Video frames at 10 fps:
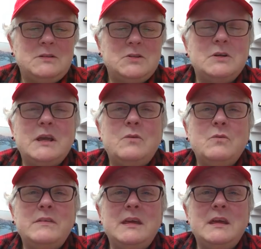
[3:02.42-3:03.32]
turning
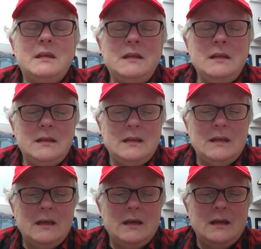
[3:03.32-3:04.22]
within,
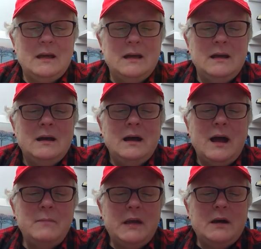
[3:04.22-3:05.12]

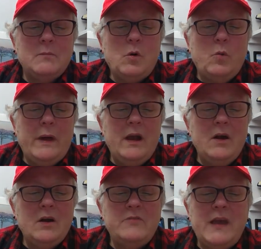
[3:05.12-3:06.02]
I become
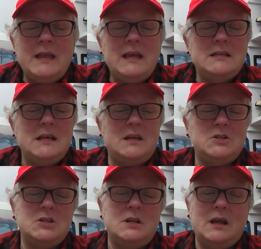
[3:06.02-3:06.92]
aware of any
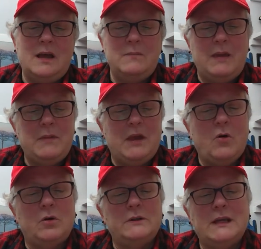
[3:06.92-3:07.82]
tension I may be
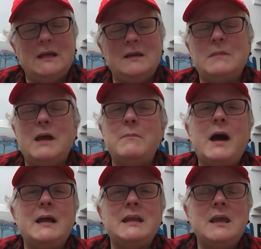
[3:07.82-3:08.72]
holding in my
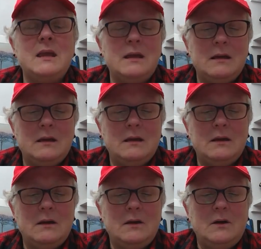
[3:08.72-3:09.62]
body,
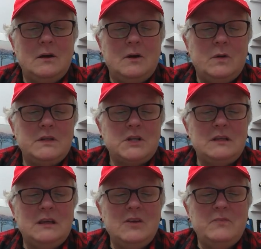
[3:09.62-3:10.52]
which
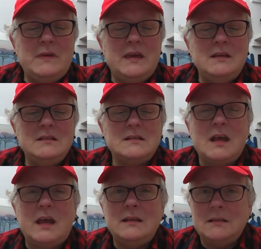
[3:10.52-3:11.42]
can give me
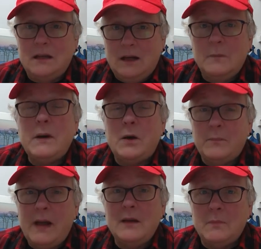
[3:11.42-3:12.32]
insight
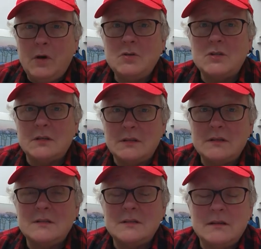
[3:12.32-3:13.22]
about my
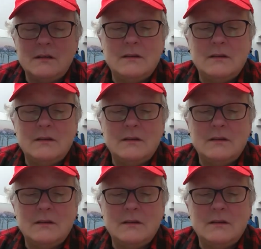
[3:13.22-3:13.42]
emotions.